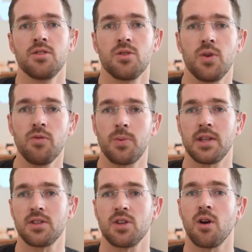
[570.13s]
So we
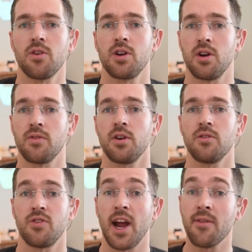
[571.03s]
repeat this over and over
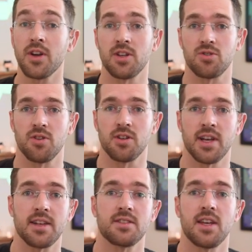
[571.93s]
for every controller
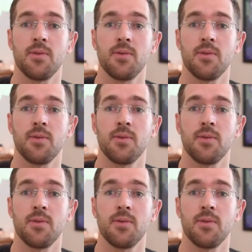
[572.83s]
test,